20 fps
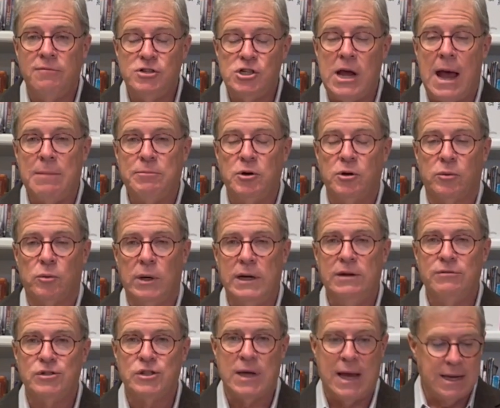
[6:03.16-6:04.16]
chapter 3
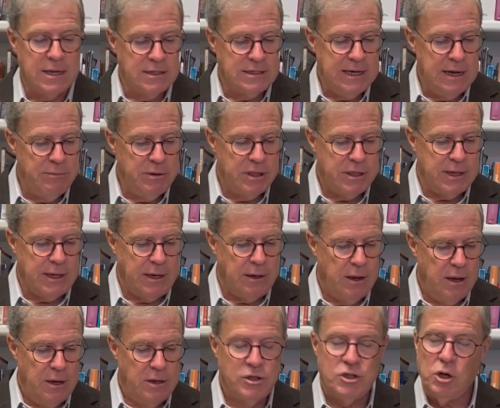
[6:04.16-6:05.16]
of 2 Timothy.
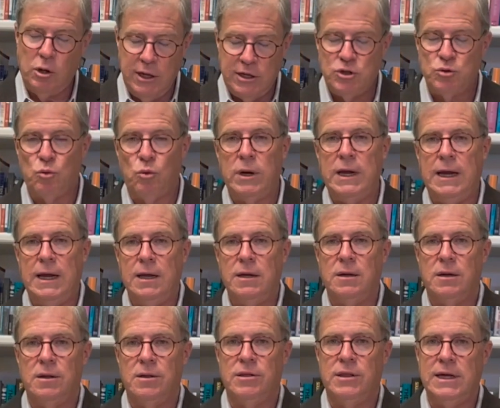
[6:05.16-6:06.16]
So let's read
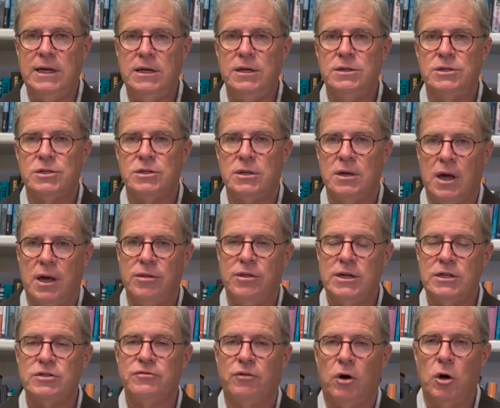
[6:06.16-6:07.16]
this
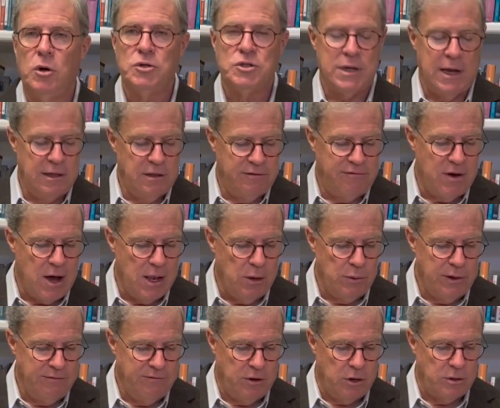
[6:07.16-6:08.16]
verse and the
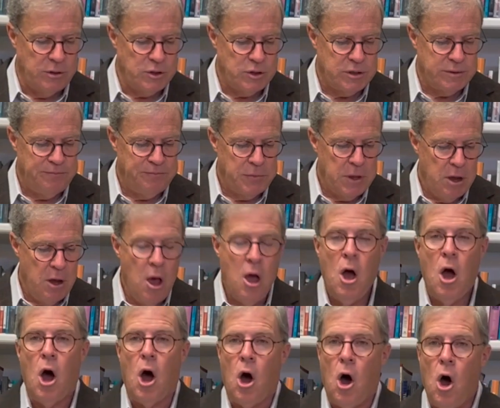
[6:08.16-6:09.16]
following verse.
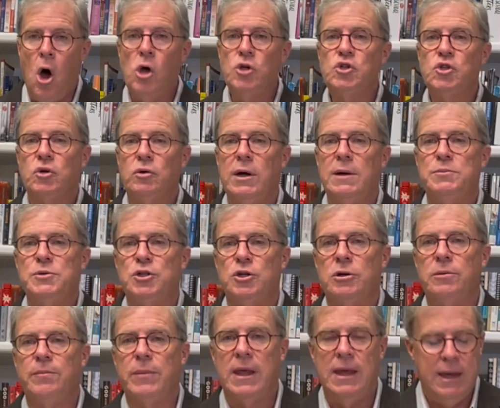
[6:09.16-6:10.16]
All
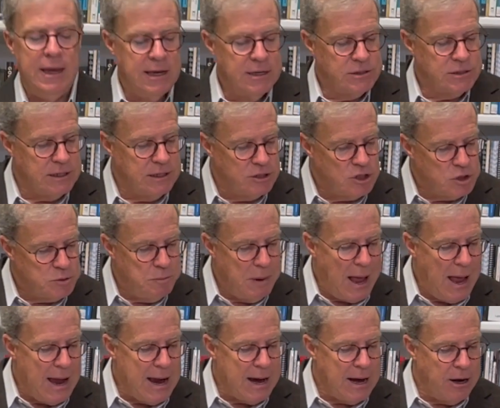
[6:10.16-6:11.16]
Scripture is
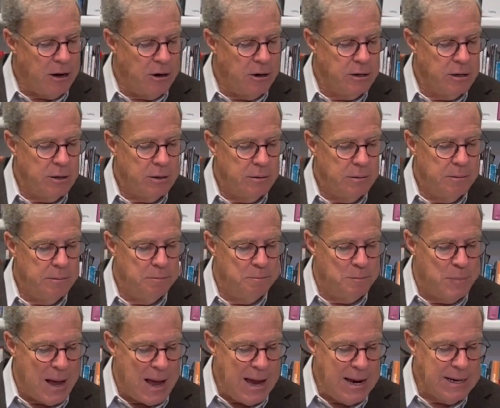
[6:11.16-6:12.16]
inspired
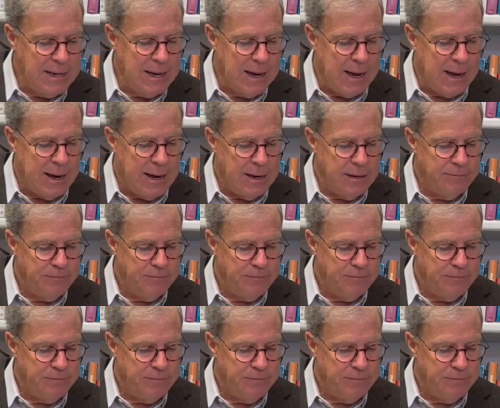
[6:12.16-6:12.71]
by God